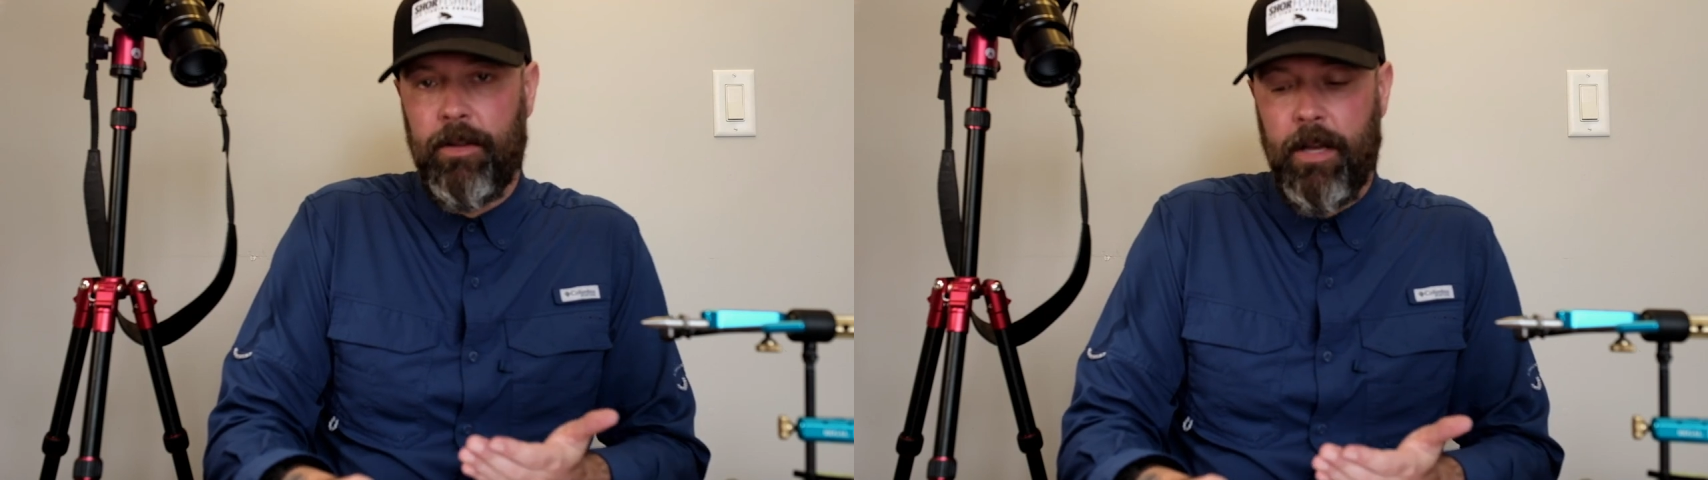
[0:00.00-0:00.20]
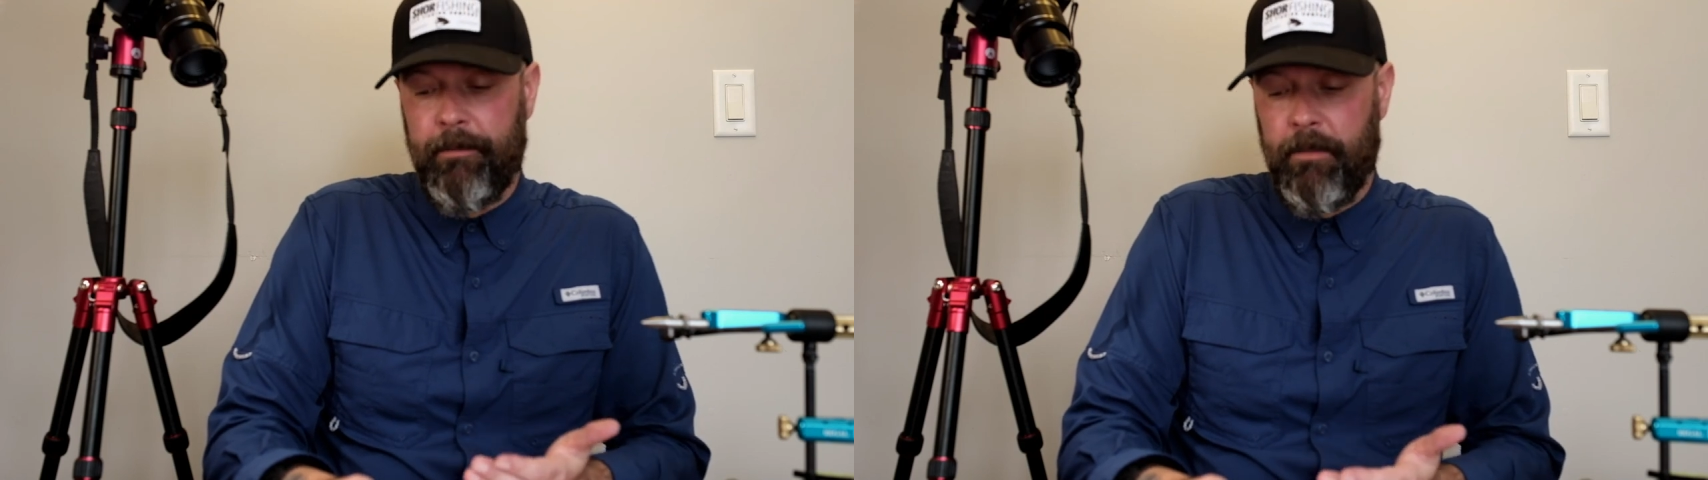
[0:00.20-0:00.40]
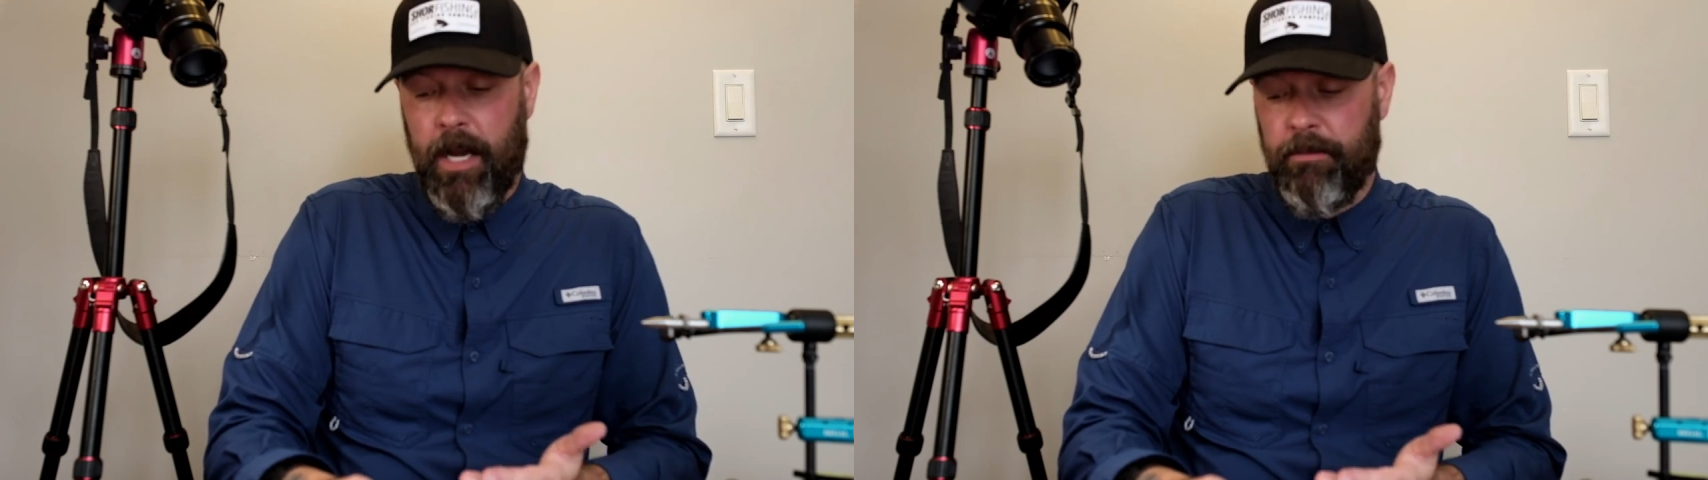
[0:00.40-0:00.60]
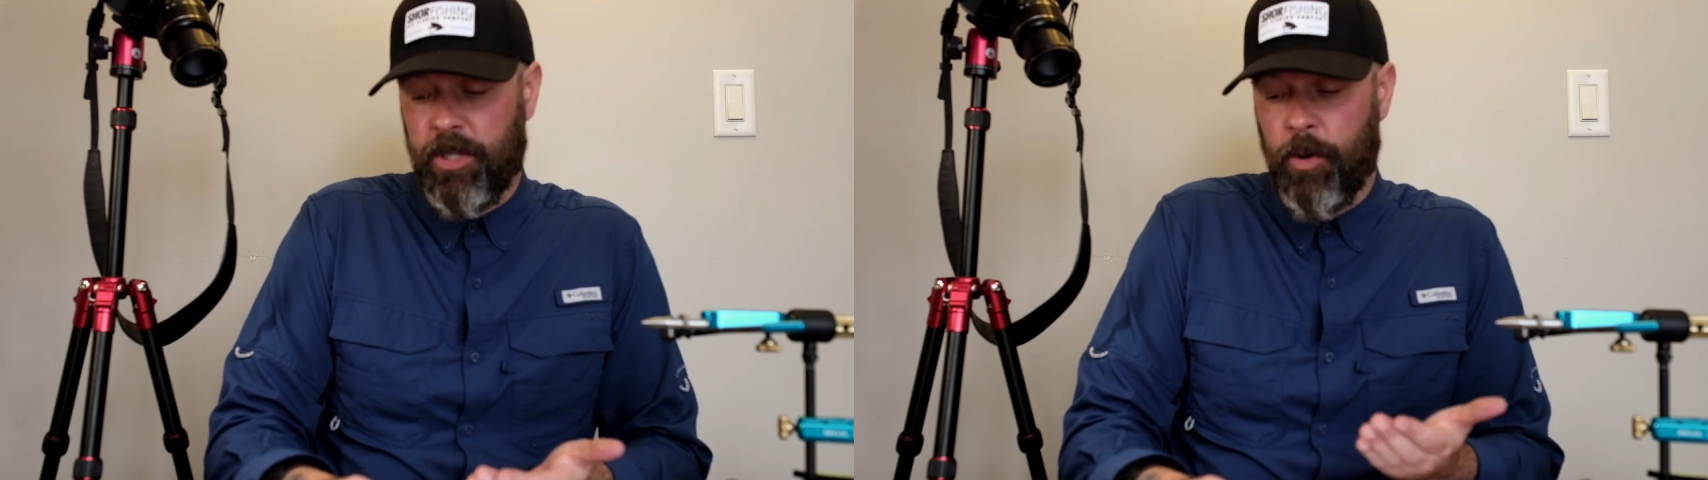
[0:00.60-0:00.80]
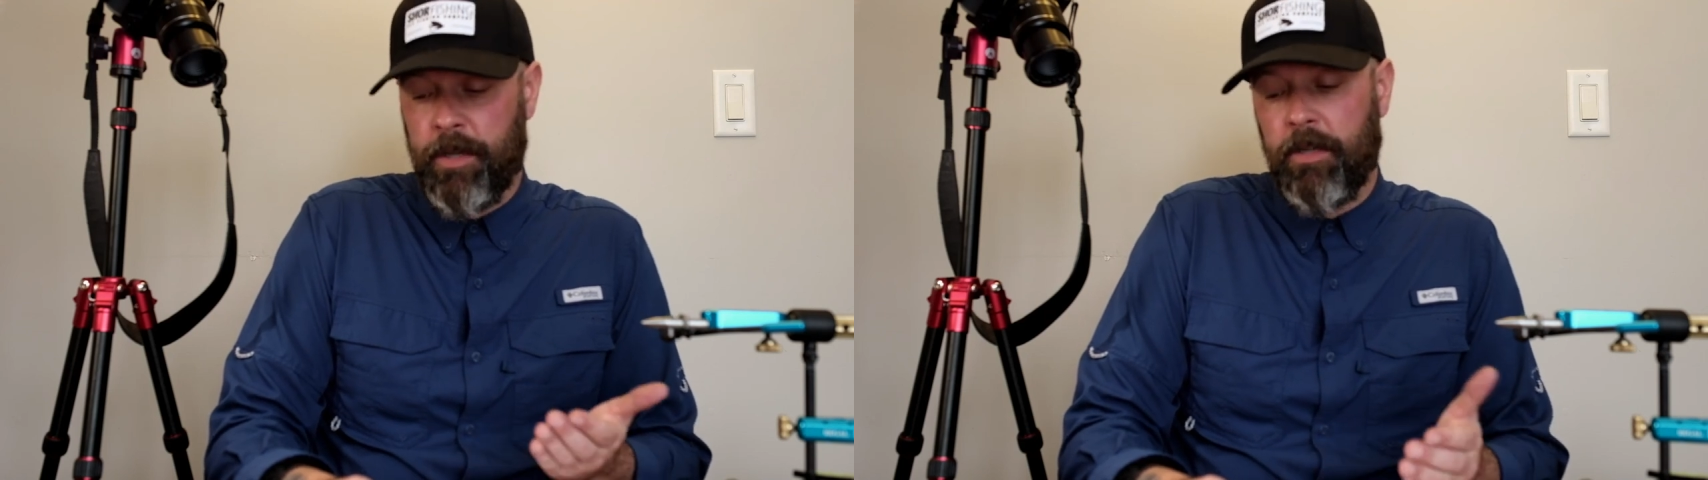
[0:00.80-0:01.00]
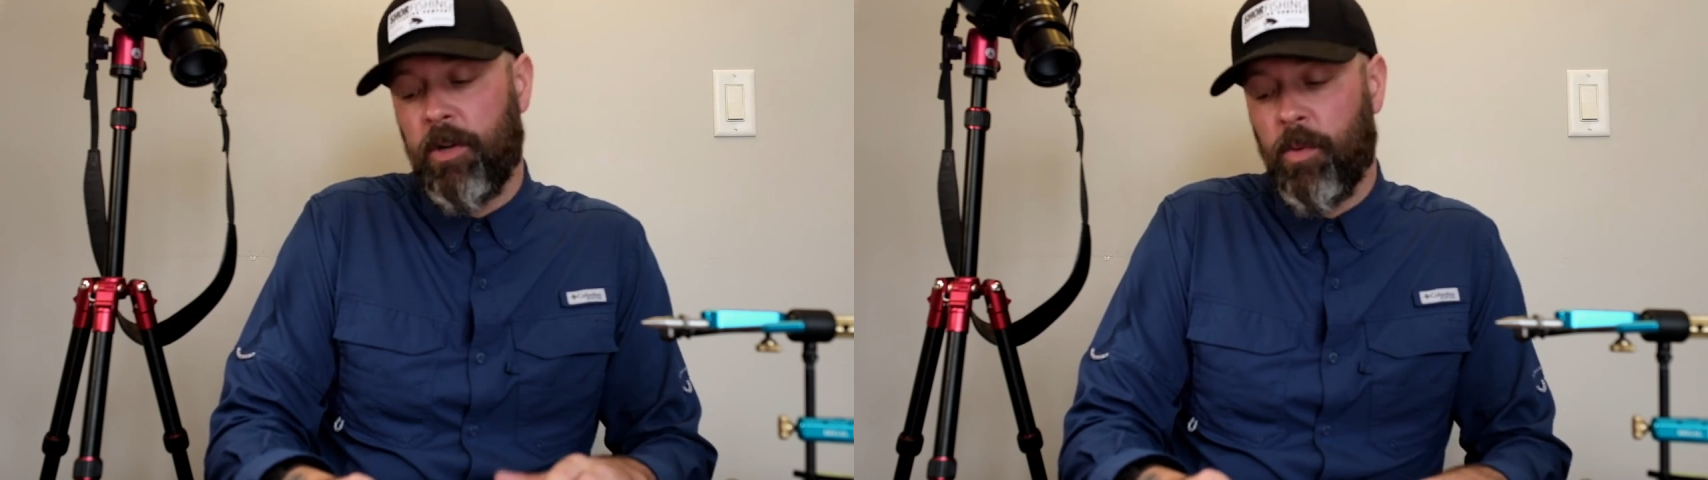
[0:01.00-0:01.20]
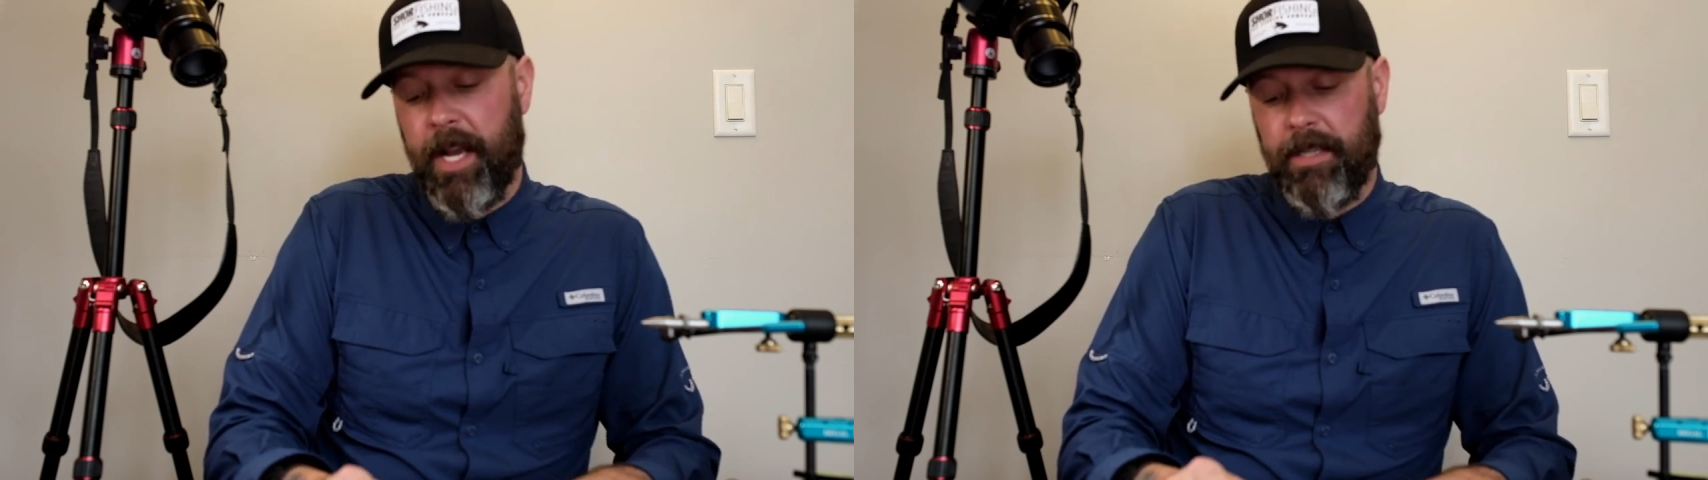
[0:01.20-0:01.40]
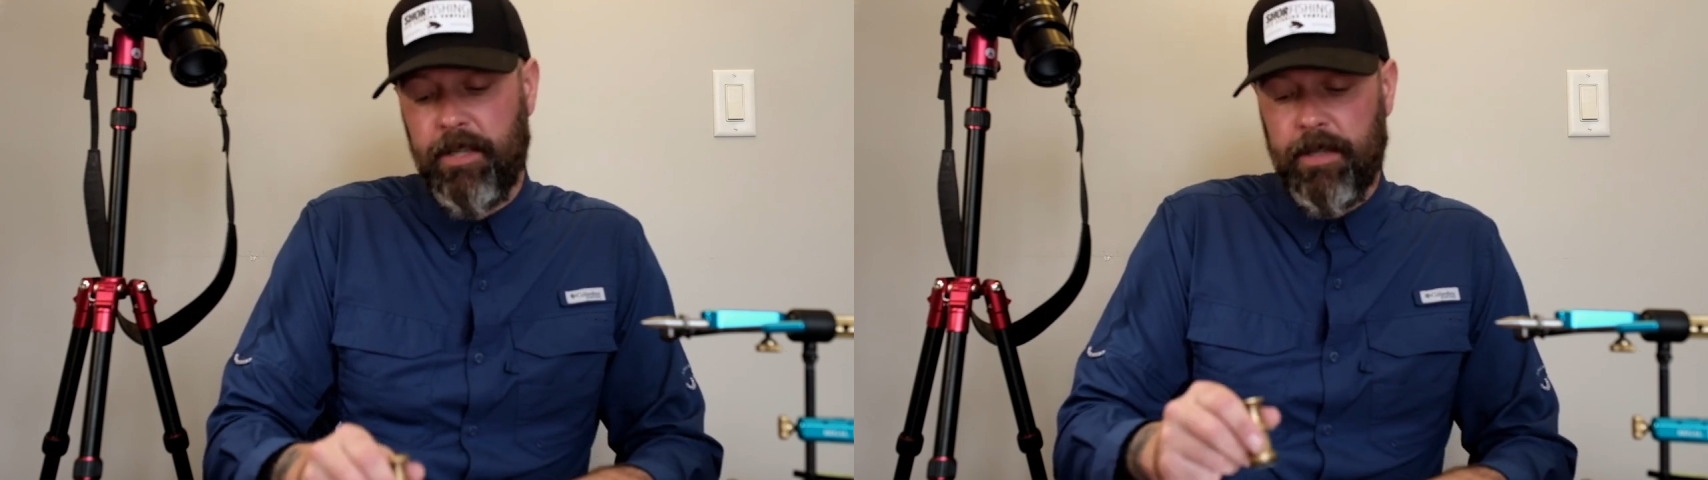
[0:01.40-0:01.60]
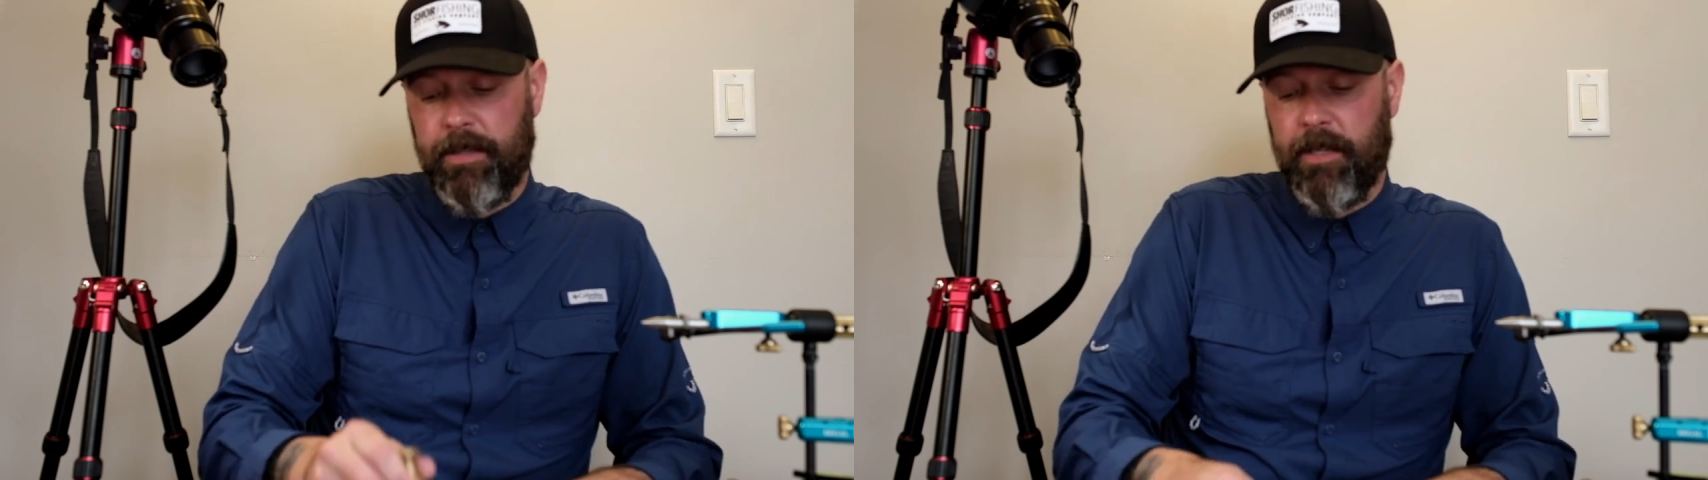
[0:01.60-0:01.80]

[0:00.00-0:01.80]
I'm showing you two ways you can